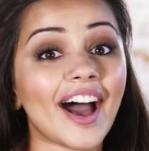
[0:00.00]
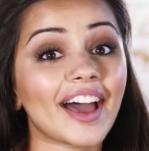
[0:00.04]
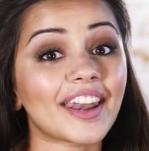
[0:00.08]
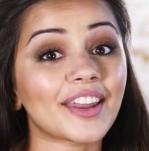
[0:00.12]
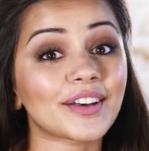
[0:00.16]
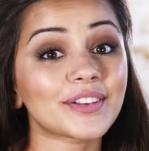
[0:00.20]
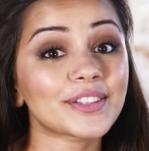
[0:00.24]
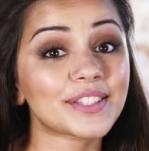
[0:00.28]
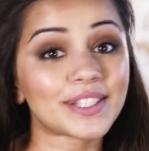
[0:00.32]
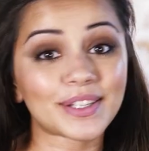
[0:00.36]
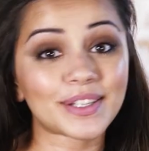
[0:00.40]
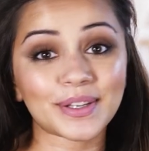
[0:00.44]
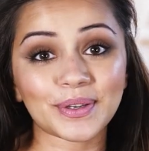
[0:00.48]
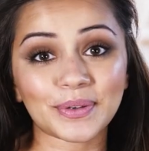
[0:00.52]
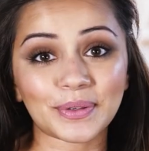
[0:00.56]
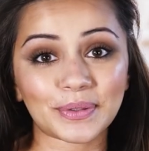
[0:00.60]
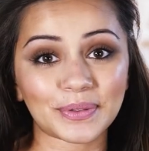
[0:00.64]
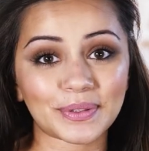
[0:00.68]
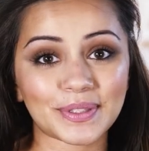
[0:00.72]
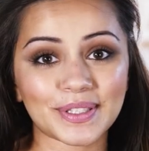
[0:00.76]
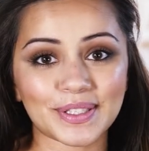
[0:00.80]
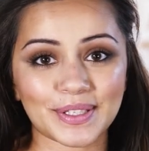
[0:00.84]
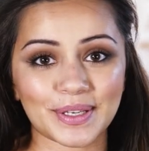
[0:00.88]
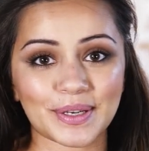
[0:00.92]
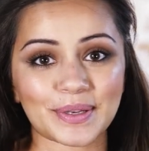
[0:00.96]
And I'll see you
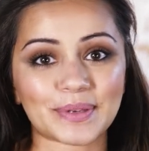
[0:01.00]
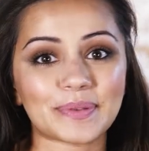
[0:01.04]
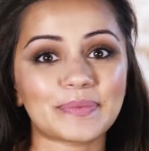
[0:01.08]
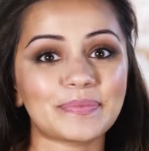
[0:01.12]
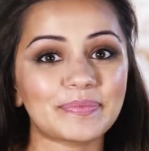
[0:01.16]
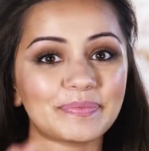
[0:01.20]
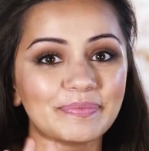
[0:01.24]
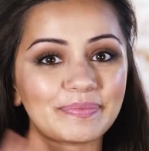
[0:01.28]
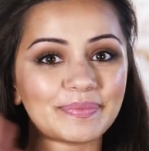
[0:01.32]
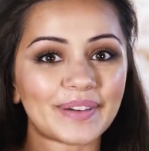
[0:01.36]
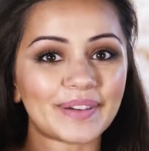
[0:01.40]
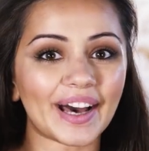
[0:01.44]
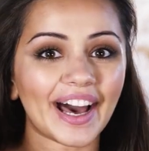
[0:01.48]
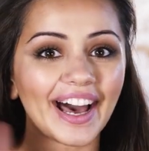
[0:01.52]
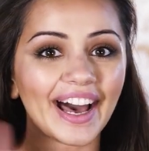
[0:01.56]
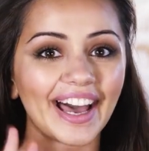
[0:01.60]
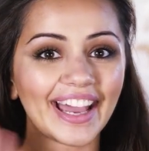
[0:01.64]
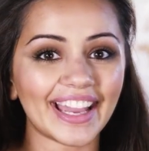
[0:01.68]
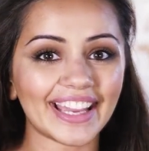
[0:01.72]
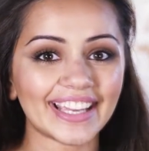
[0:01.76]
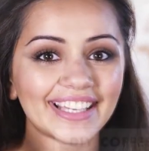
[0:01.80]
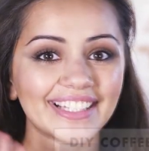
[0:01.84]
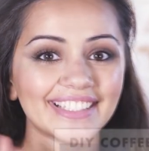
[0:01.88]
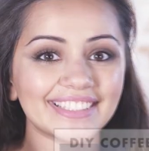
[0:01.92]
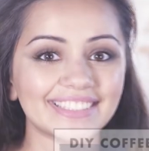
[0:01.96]
all soon.
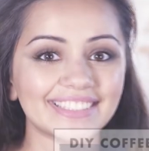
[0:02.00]
Bye!